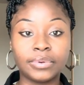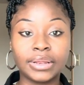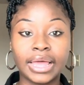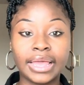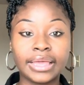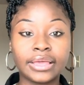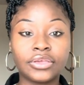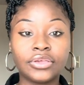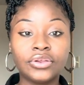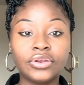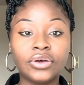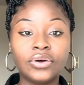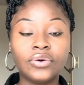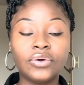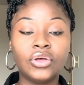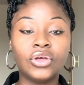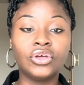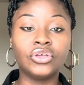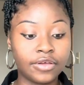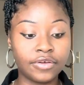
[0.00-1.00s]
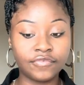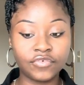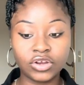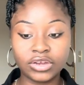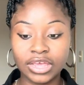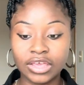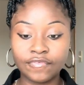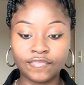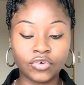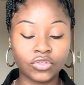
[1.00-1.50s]
Like, you know, every
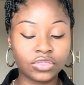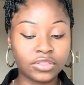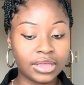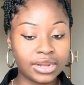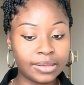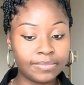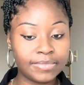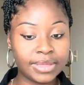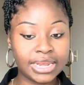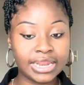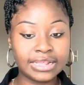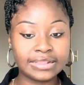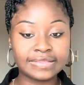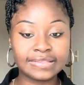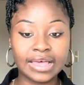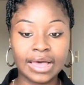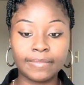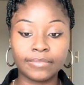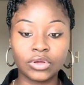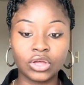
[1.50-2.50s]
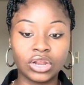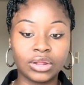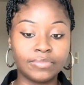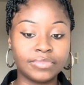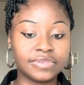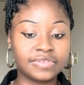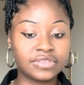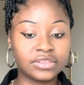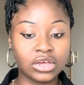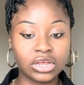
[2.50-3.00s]
day for 30 minutes I'm gonna
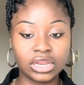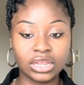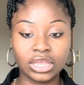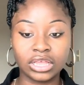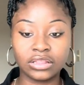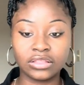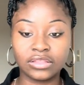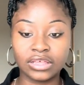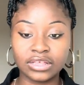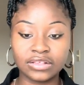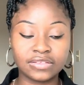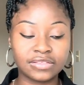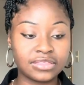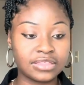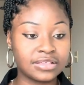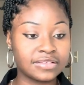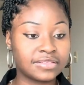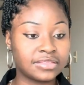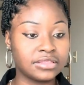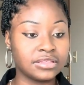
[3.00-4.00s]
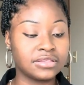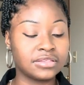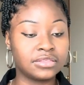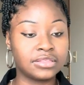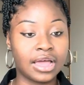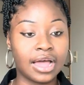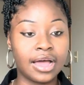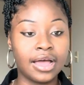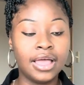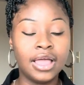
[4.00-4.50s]
be studying this,
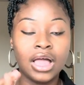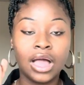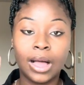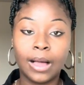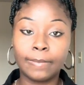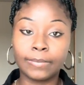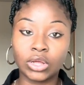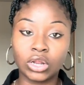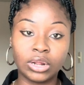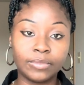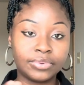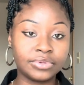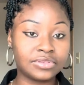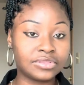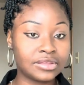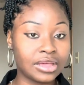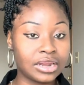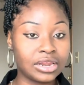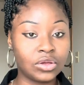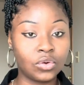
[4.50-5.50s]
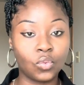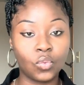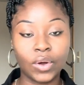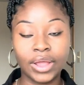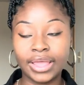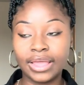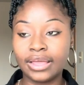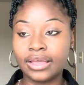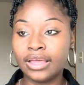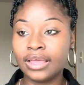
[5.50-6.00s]
that. I'm gonna be studying
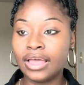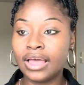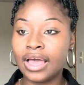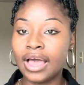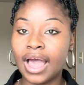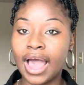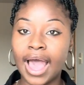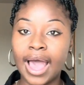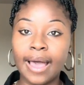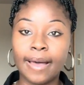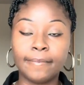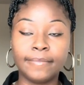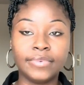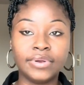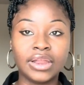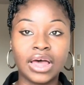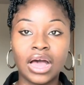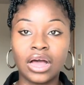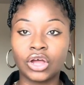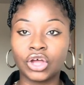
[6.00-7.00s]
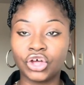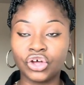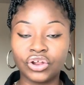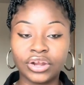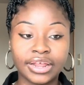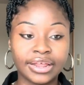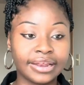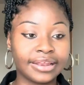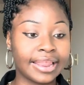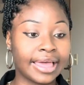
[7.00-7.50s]
where I'm not good
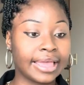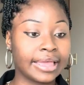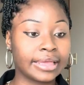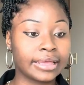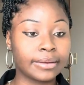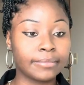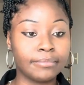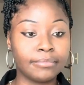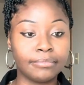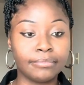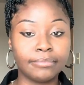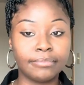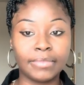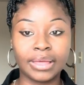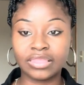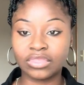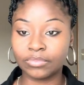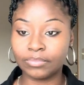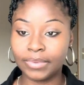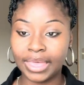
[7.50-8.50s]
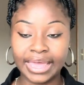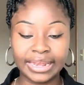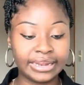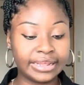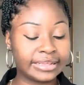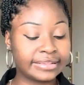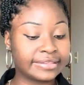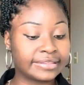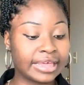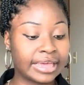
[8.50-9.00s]
at, like
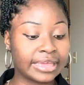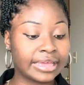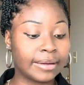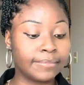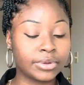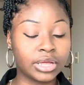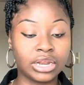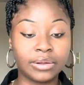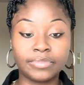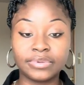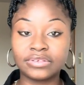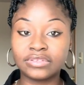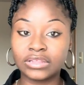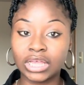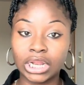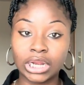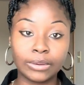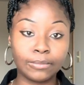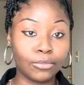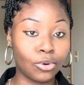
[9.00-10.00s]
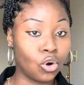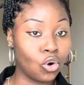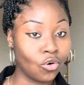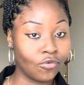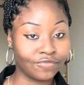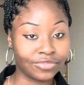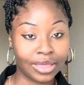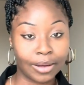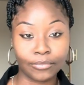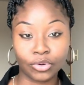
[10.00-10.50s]
mathematics. Like I'm gonna be studying more
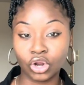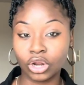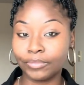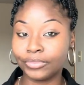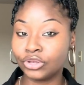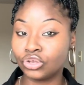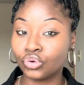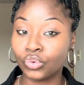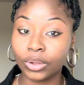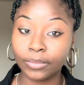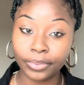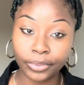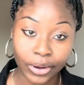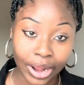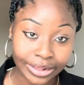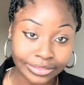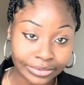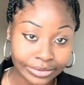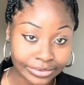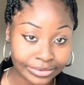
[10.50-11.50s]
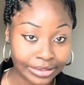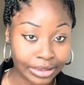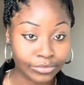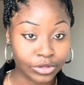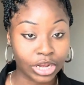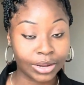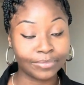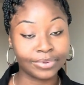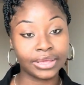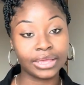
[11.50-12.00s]
of that. I'm gonna be doing practice. I'm
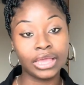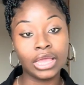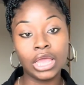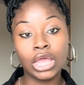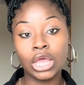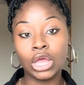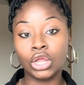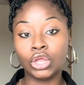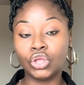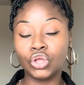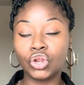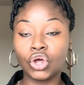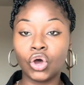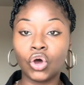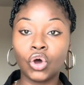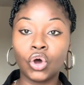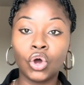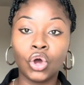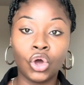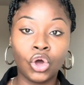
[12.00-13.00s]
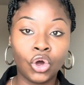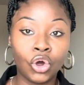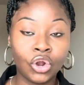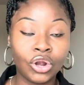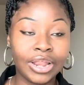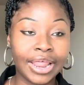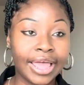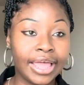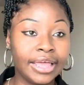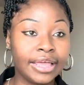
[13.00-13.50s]
gonna be, you know,
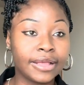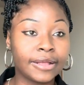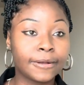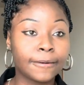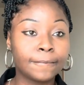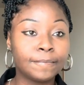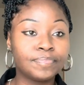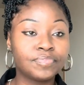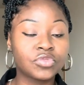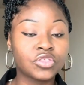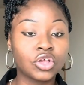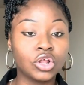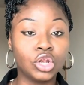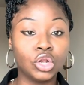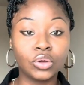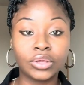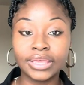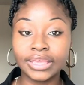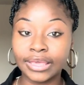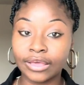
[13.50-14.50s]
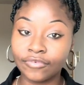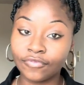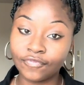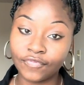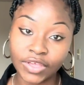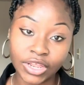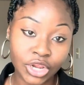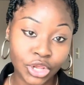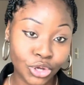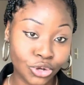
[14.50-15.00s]
like looking at
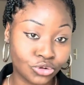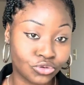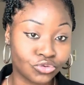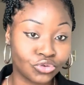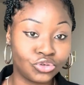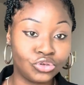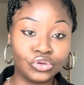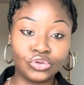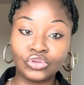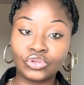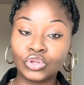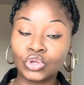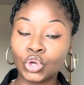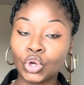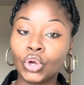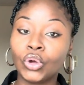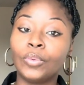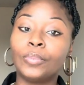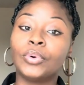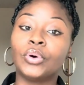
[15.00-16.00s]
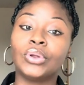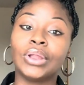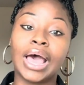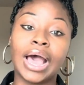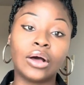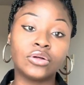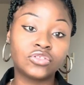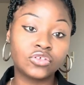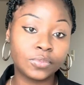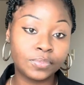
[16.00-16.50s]
videos on YouTube on
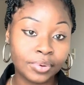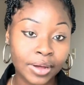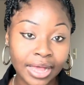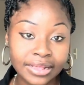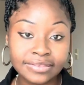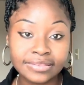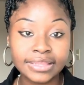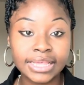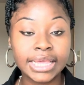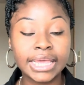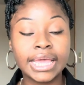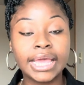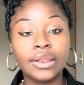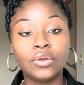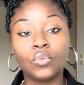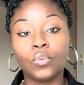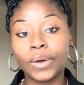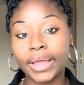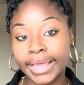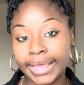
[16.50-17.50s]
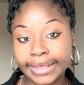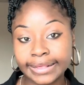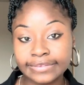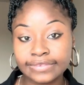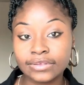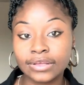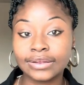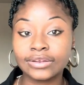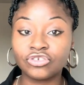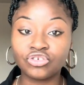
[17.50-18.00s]
how to pass it and ways
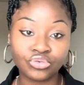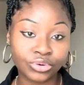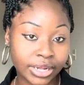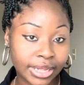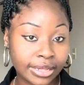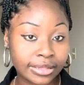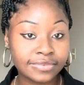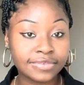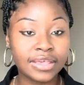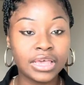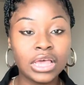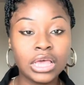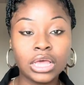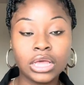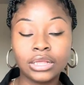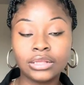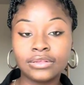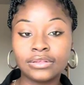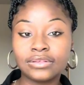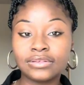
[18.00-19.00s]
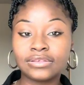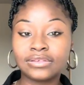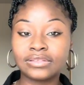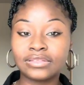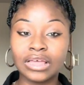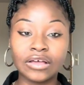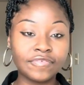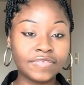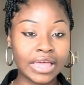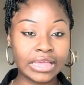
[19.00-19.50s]
and tricks,
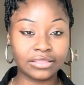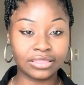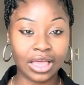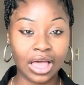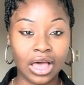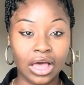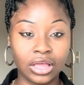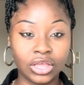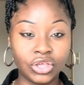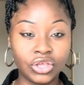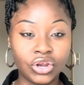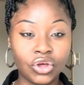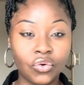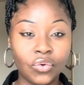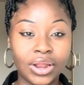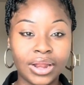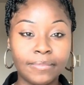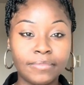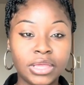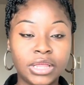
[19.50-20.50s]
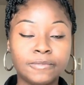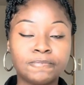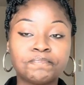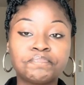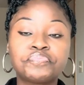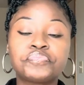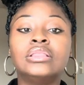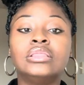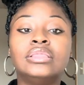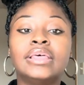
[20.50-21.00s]
stuff like that. You know what I mean?
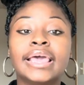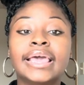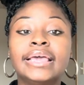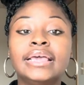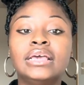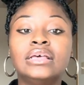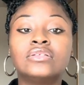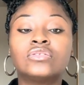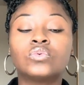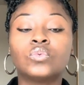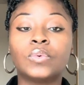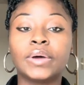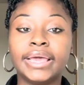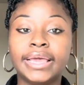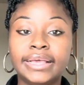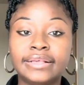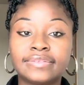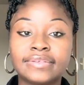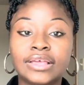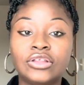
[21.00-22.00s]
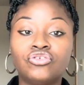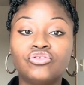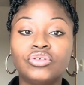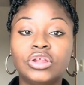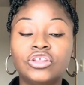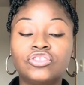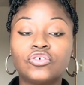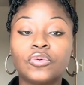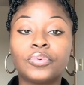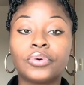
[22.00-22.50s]
There is ways, and you
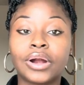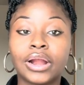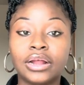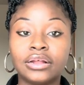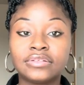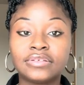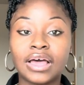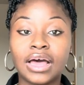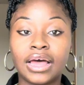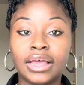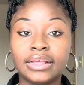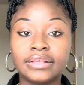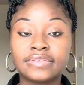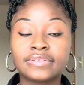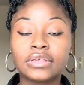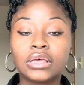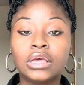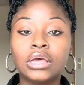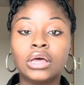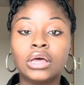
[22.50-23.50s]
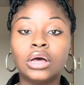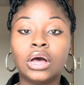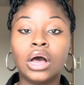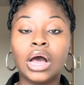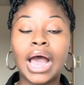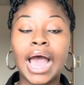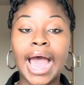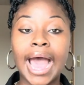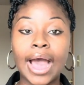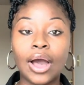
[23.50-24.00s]
need to prioritize
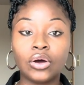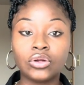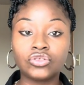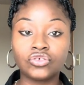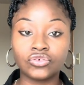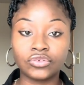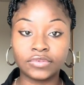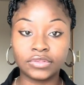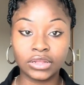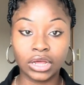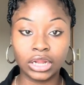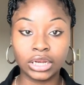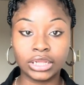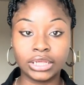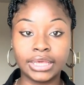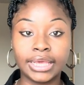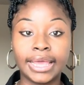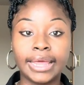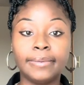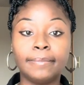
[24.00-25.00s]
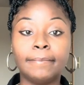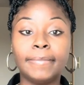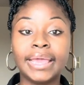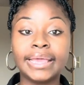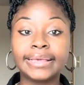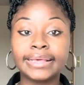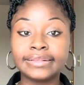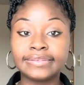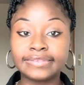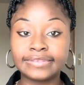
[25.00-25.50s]
how to study and
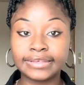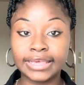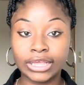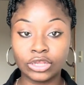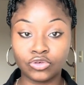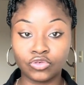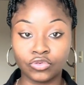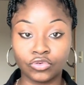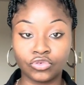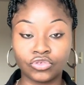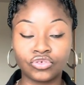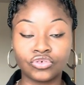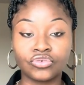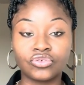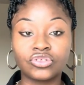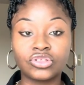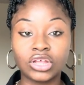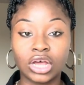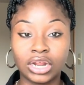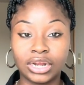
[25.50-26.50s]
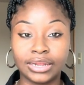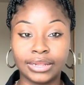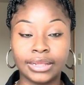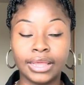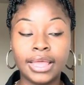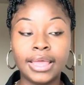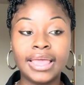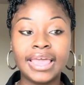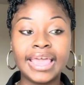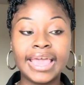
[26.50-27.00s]
make a schedule to study
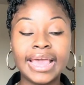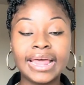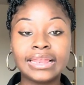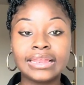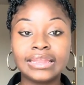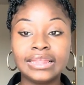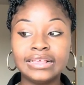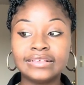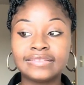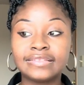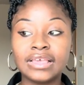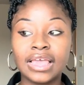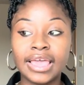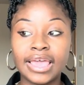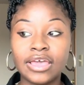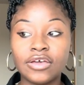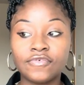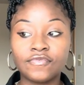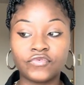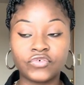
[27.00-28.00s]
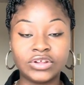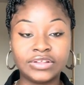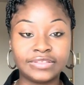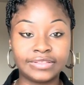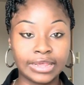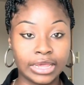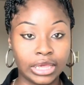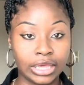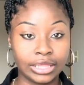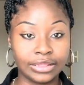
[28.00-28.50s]
at least every
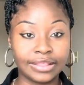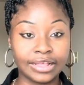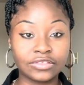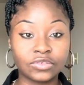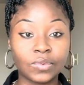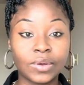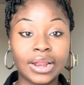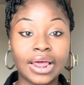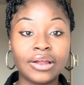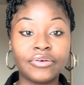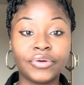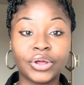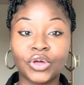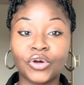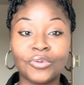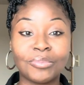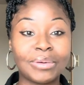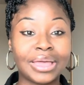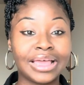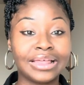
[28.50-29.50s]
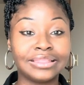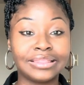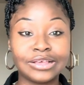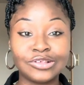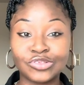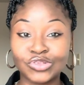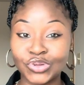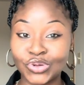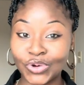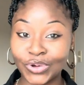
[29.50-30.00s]
day. That's what I recommend.
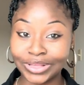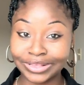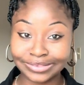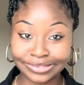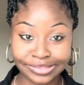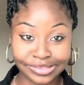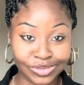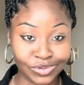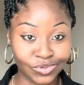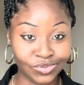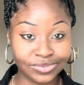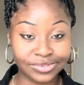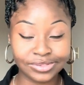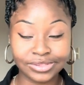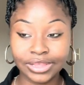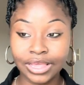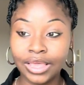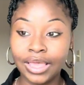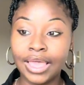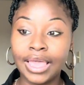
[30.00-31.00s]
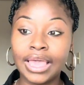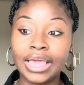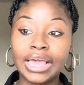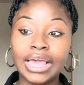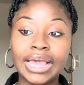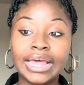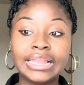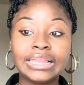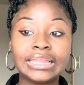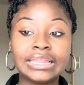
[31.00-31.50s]
There's no excuse.
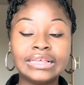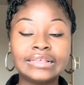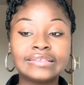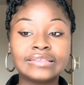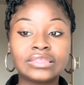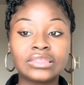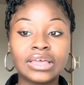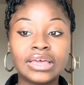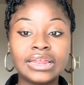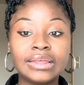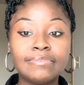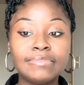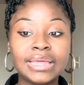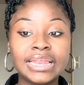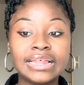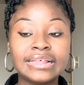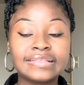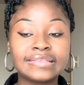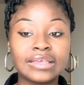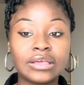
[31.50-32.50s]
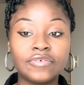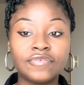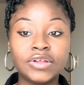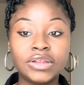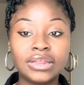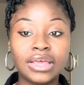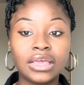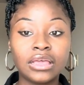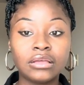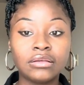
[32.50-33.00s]
At least 30 minutes every
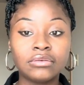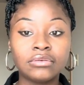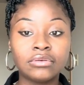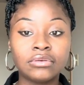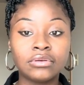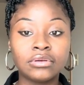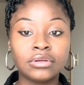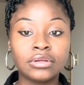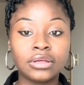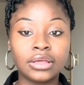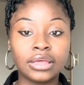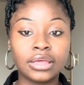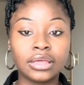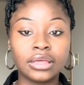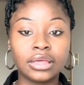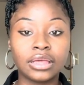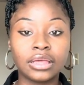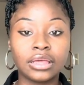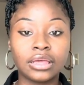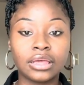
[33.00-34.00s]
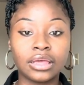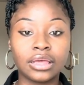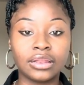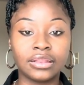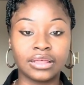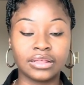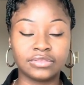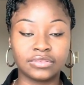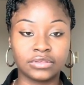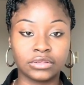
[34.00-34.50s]
day, and
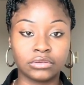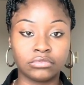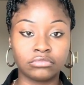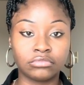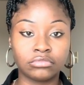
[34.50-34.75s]
that's it.